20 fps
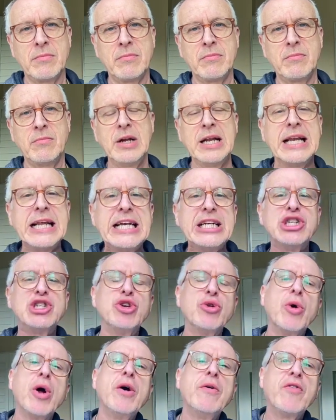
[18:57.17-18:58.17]
Release
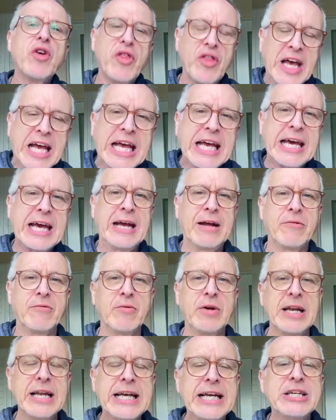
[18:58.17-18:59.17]
your overthinking.
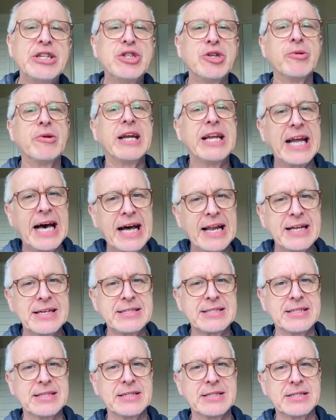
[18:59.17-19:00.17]
Release your
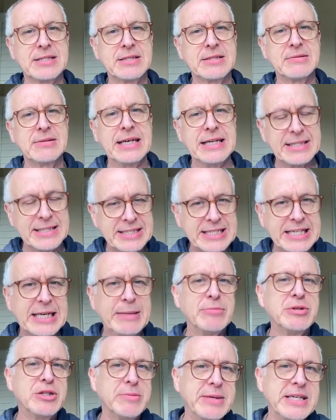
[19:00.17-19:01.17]
analysis, it seemed to